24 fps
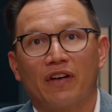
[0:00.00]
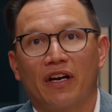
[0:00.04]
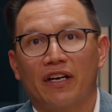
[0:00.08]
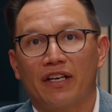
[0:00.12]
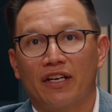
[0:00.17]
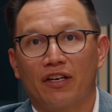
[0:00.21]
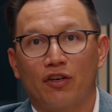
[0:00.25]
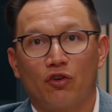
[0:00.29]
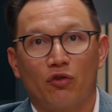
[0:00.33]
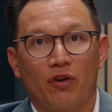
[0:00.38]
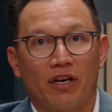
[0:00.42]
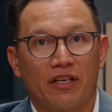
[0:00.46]
got
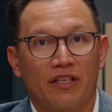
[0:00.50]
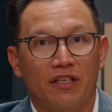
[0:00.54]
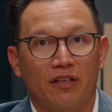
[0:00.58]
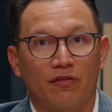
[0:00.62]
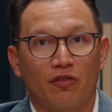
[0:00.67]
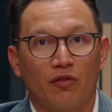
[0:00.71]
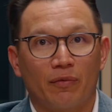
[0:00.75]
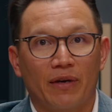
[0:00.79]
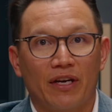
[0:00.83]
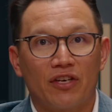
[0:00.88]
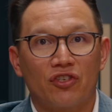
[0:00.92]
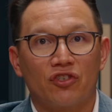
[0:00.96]
incorrect
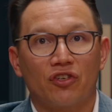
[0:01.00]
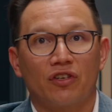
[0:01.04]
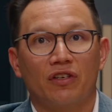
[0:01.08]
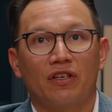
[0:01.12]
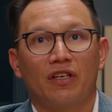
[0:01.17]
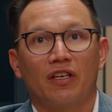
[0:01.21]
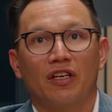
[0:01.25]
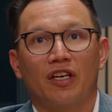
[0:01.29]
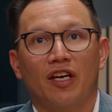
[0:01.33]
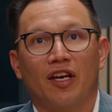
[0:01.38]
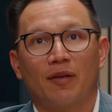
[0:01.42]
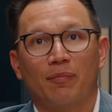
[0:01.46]
information
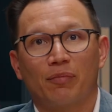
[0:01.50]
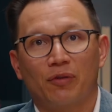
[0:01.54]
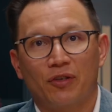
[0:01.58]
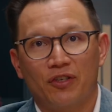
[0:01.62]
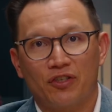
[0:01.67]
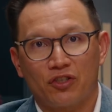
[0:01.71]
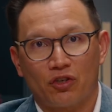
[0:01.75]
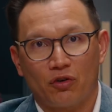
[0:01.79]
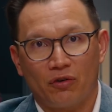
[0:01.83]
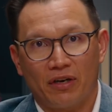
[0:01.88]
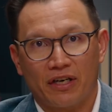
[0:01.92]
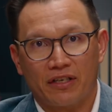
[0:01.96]
and
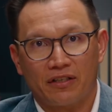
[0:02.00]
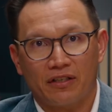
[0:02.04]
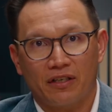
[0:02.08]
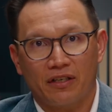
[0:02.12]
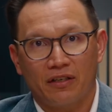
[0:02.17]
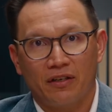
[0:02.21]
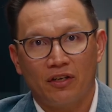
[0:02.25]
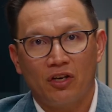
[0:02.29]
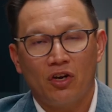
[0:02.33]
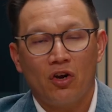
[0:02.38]
please correct it.